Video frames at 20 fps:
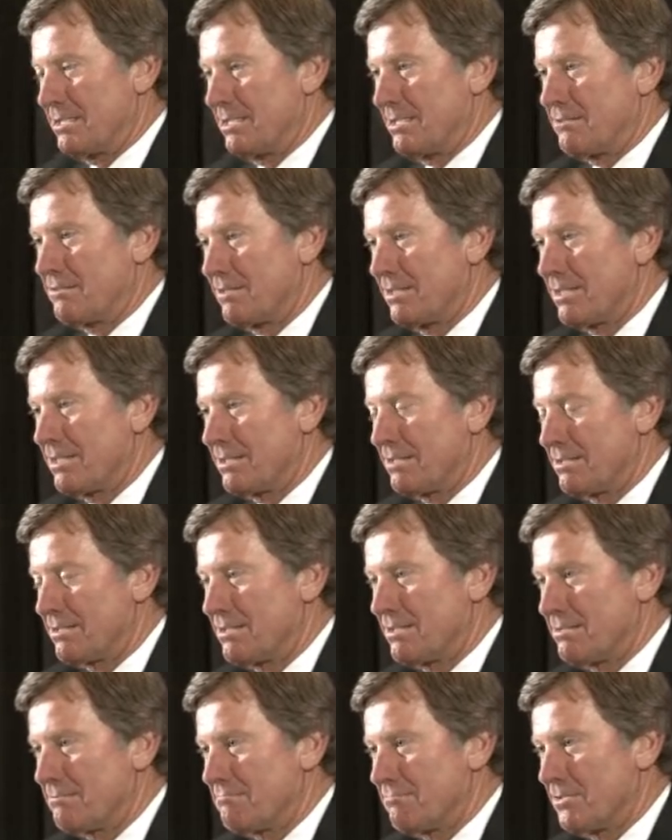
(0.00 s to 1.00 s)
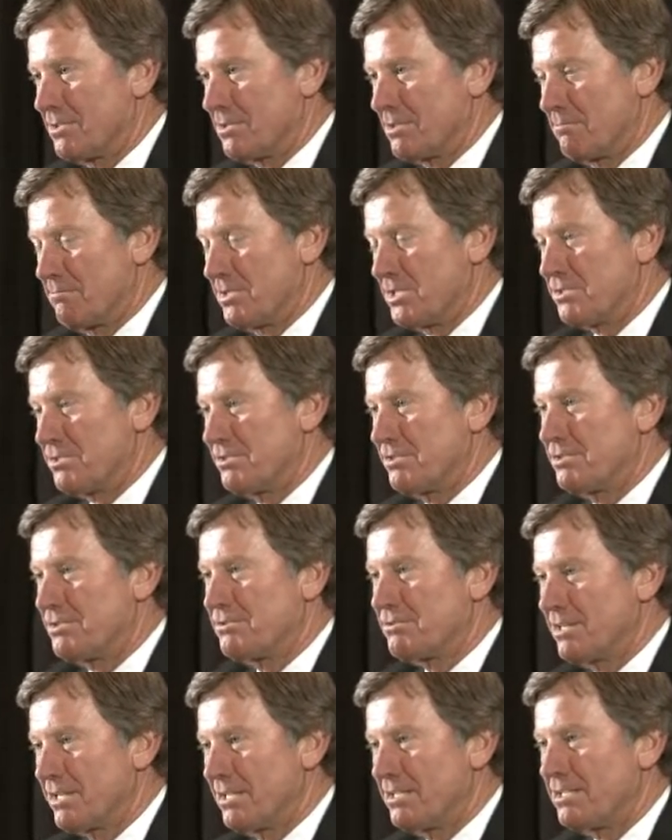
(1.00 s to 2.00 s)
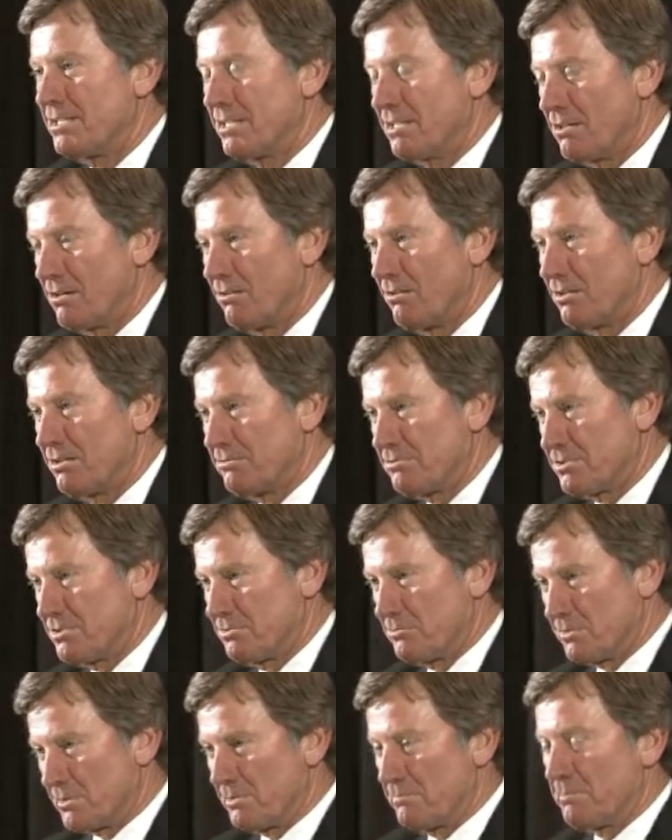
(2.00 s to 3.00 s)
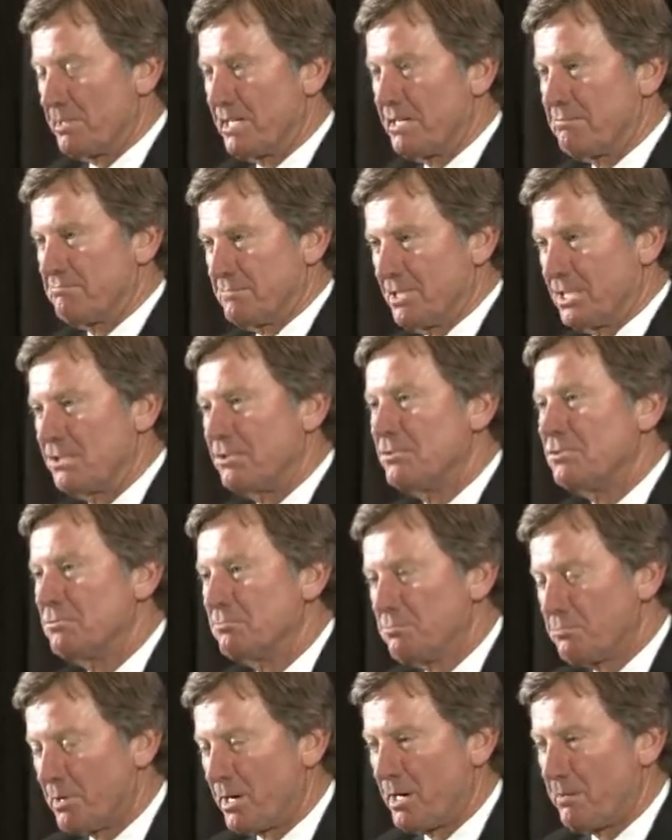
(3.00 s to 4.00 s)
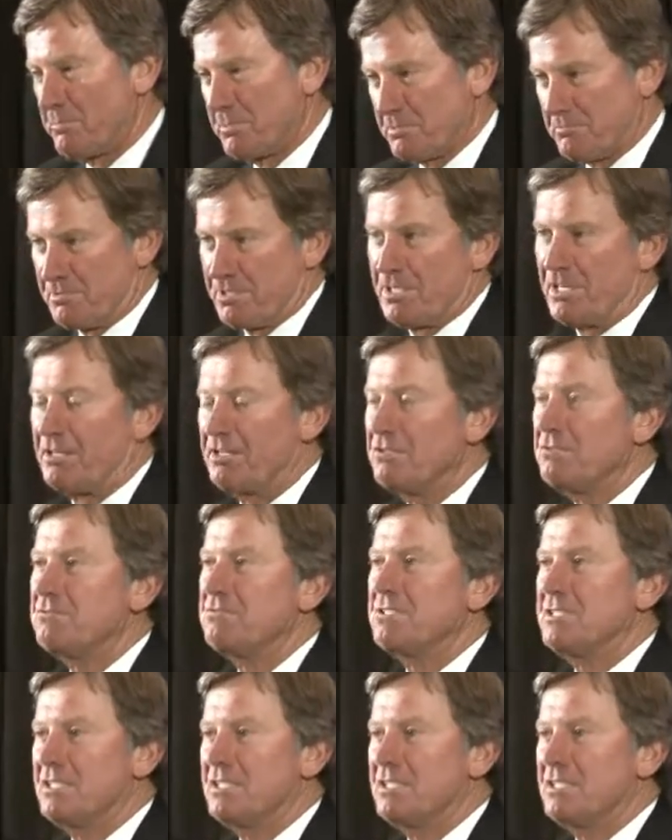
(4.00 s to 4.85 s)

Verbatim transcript: I think uh, the commissioner is trying to get all of us to worry about our own problems, our own